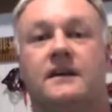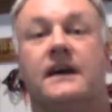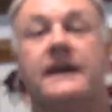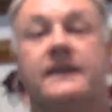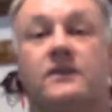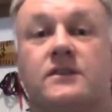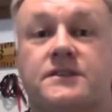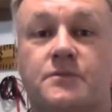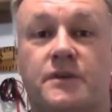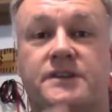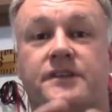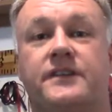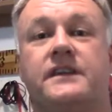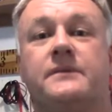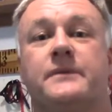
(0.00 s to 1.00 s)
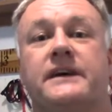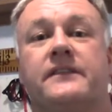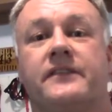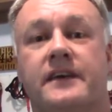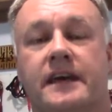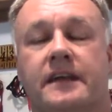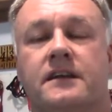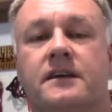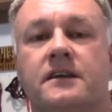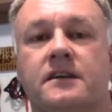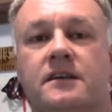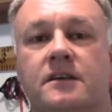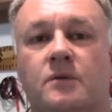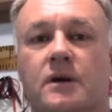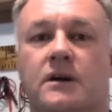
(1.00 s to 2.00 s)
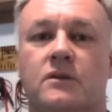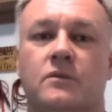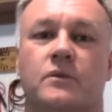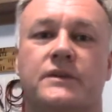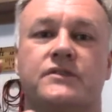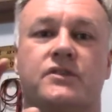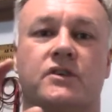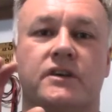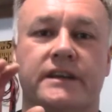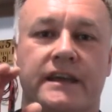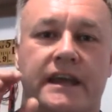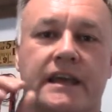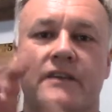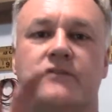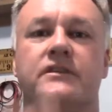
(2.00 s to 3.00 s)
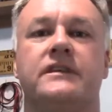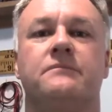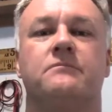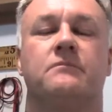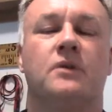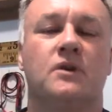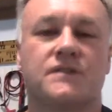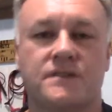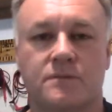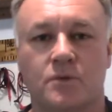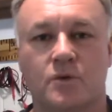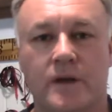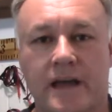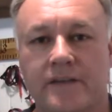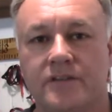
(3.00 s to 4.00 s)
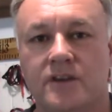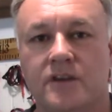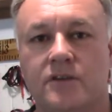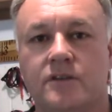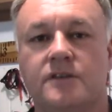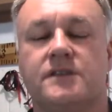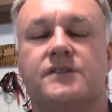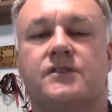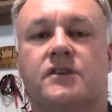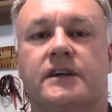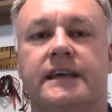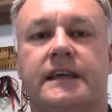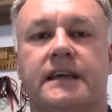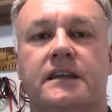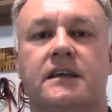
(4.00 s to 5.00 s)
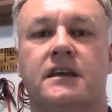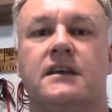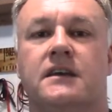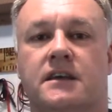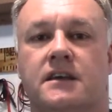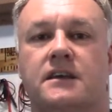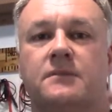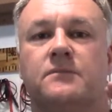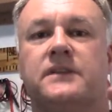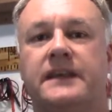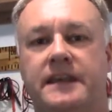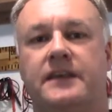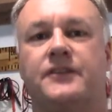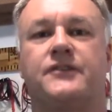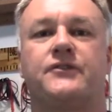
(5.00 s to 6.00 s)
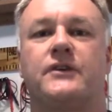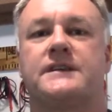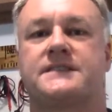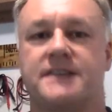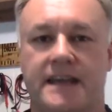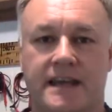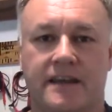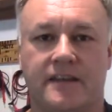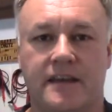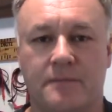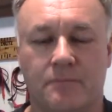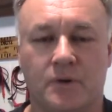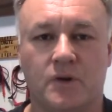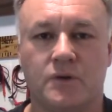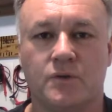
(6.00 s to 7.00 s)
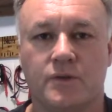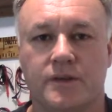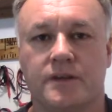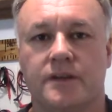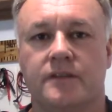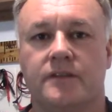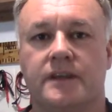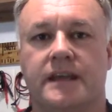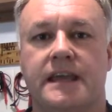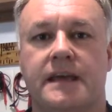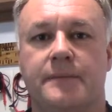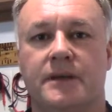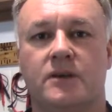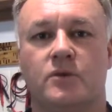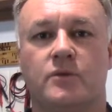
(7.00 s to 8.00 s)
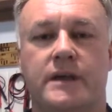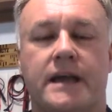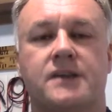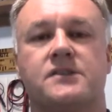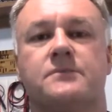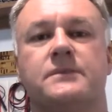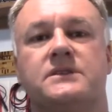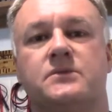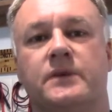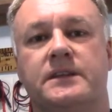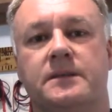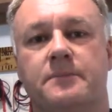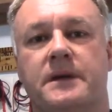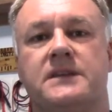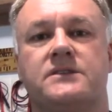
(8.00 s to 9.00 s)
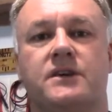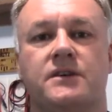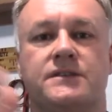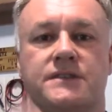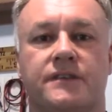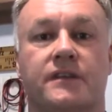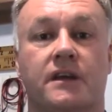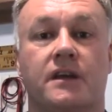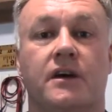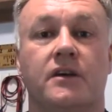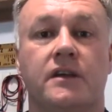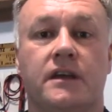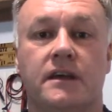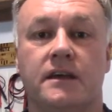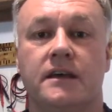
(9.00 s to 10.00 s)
Hey guys, what do you think about that? Well, we tried every possible avenue to try and get plenty of thrust out of that bottle, the, the chemical reaction between the Mentos and the Coke.